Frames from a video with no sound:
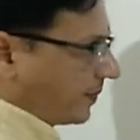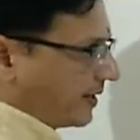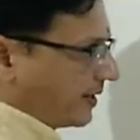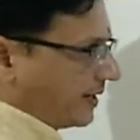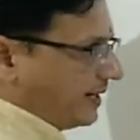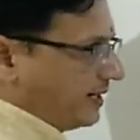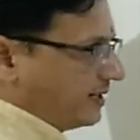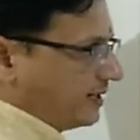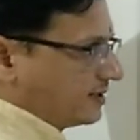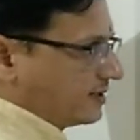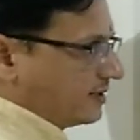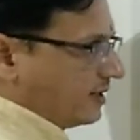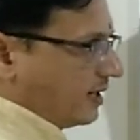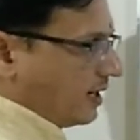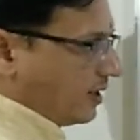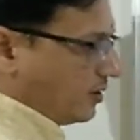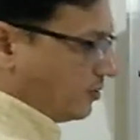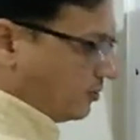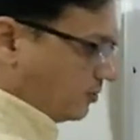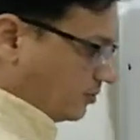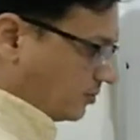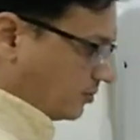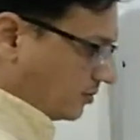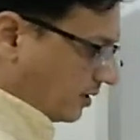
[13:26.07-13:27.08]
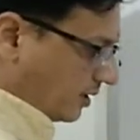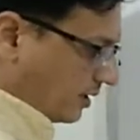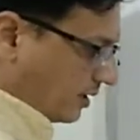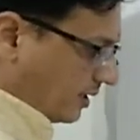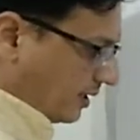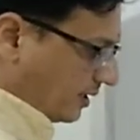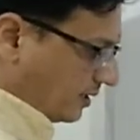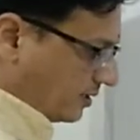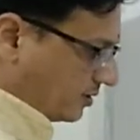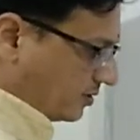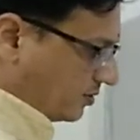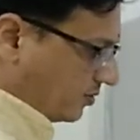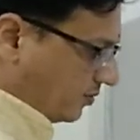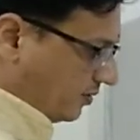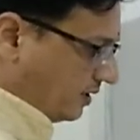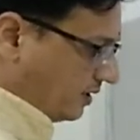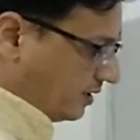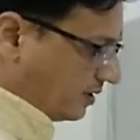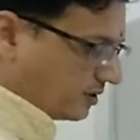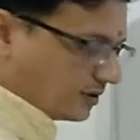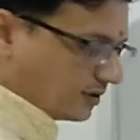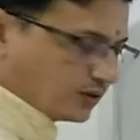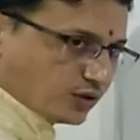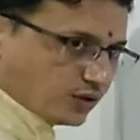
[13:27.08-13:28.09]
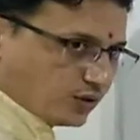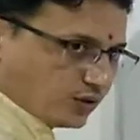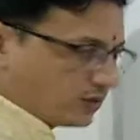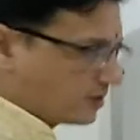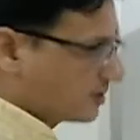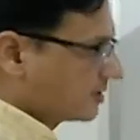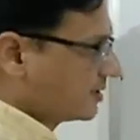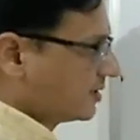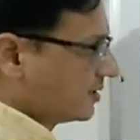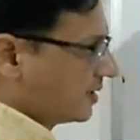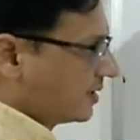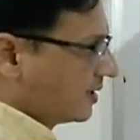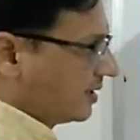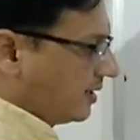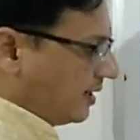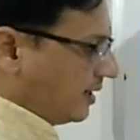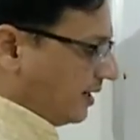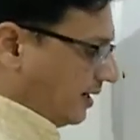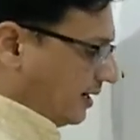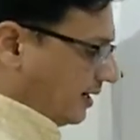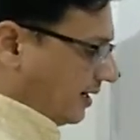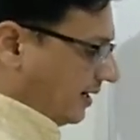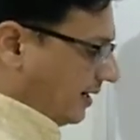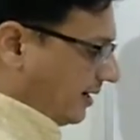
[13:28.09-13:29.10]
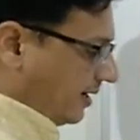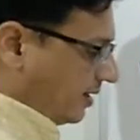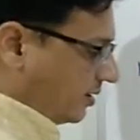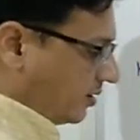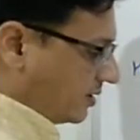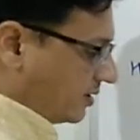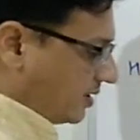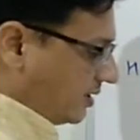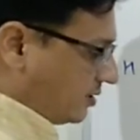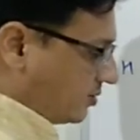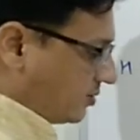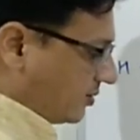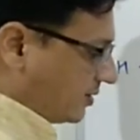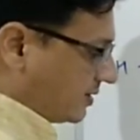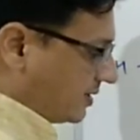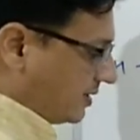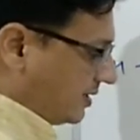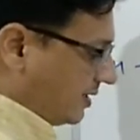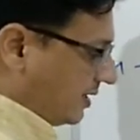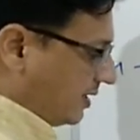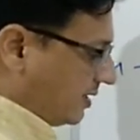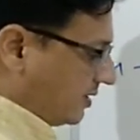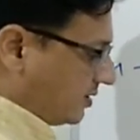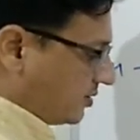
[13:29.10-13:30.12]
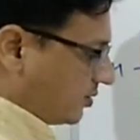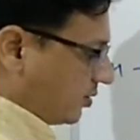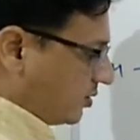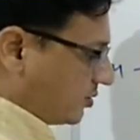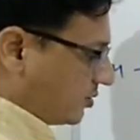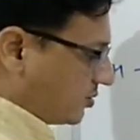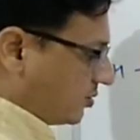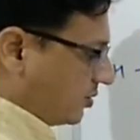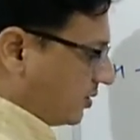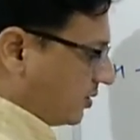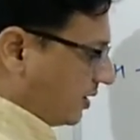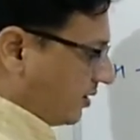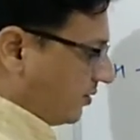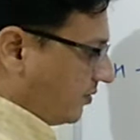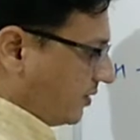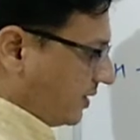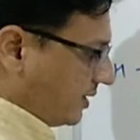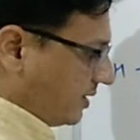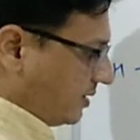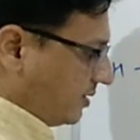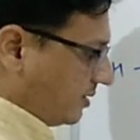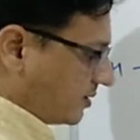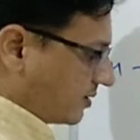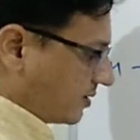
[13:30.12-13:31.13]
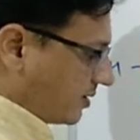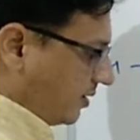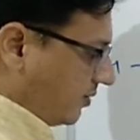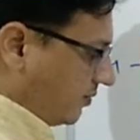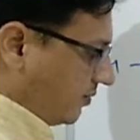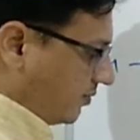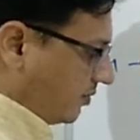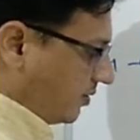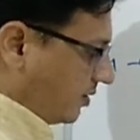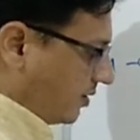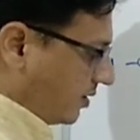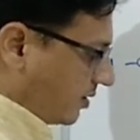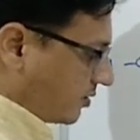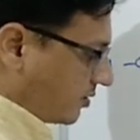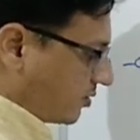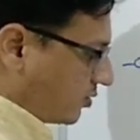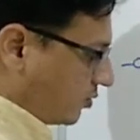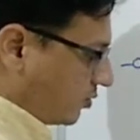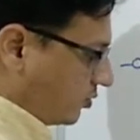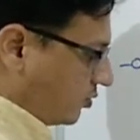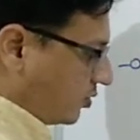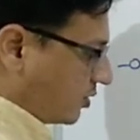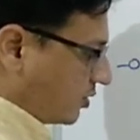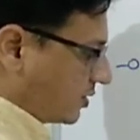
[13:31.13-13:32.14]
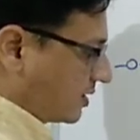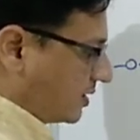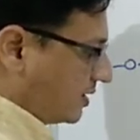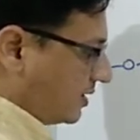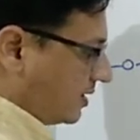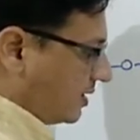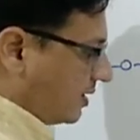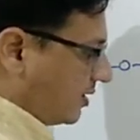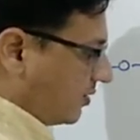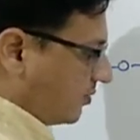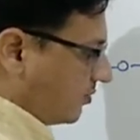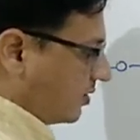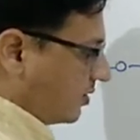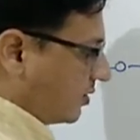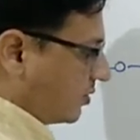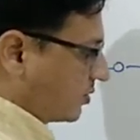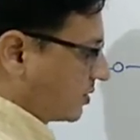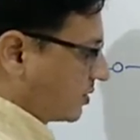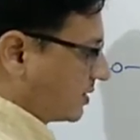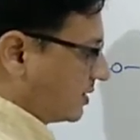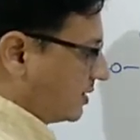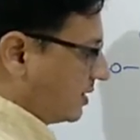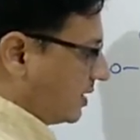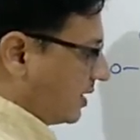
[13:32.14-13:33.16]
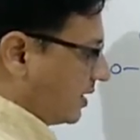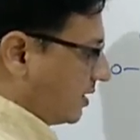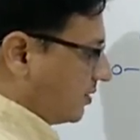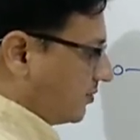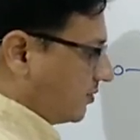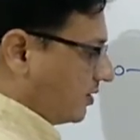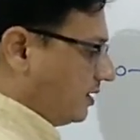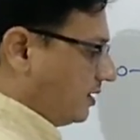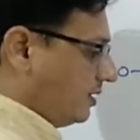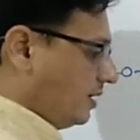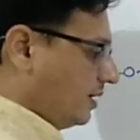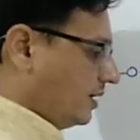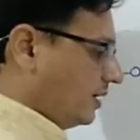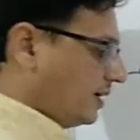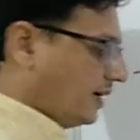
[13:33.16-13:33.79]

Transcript: is now attached with oxygen, and this oxygen is also having sulfur, two oxygen, one oxygen, and one.